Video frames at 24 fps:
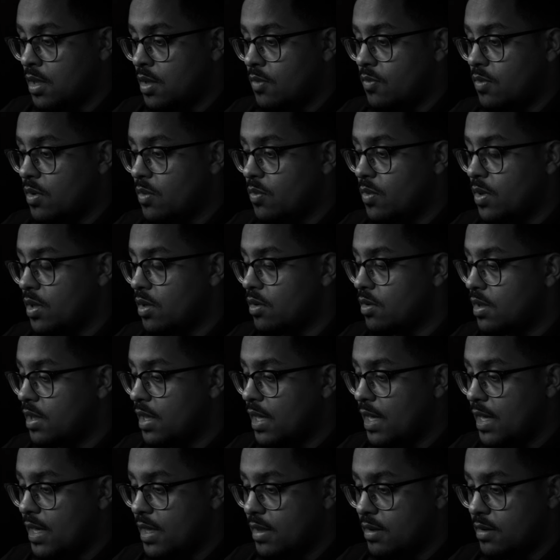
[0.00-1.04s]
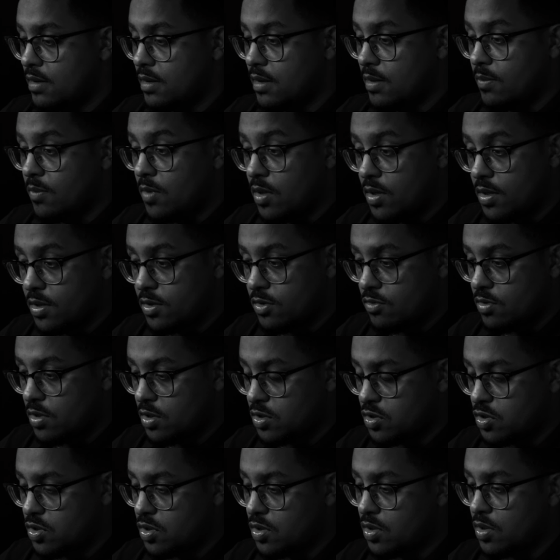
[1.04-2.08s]
when we look at the market
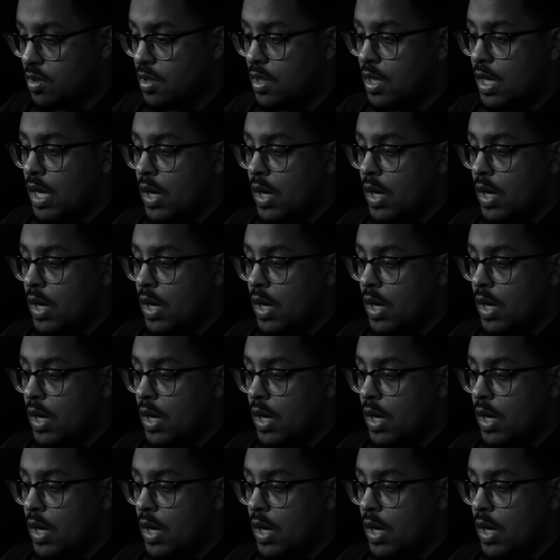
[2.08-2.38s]
structure,